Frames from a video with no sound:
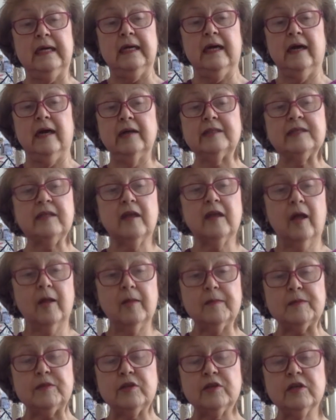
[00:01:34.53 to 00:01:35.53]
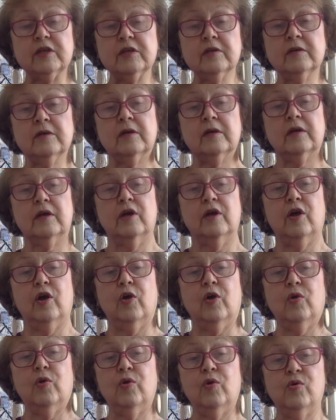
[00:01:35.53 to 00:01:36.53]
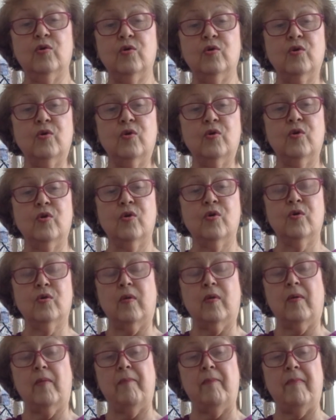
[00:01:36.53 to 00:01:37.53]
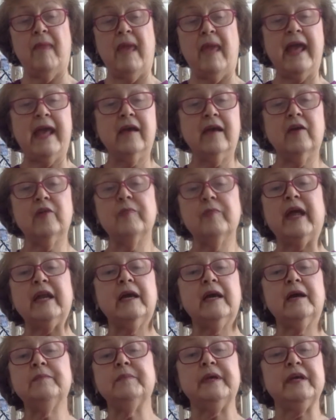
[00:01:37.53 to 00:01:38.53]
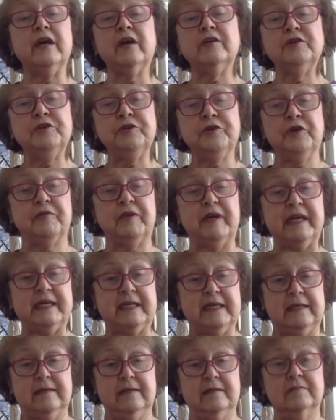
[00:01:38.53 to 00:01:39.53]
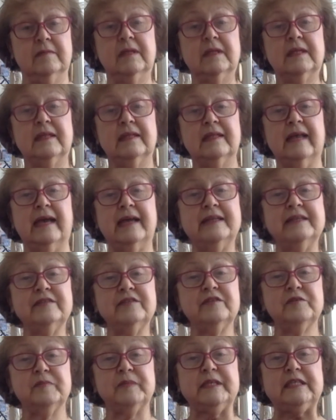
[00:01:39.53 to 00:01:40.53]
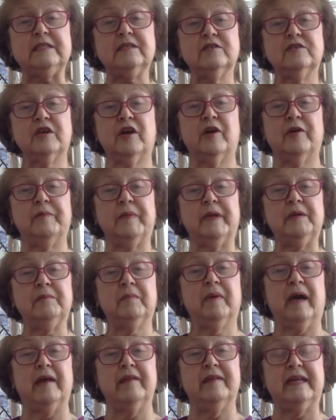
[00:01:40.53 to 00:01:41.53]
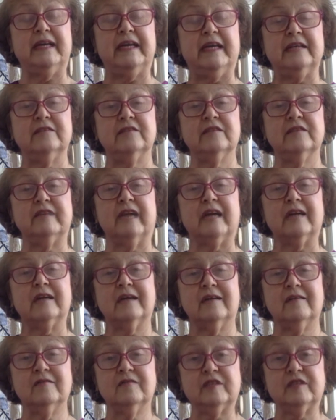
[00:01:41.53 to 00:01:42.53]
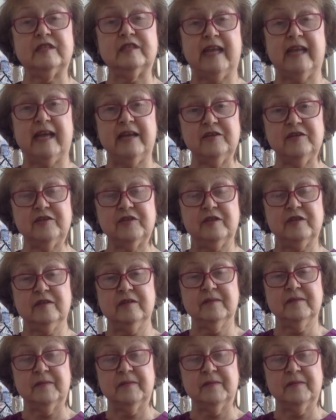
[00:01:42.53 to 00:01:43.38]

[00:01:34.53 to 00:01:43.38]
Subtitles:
a sculptor who may or may not be a New Yorican. That is to be determined by the end of our conversation.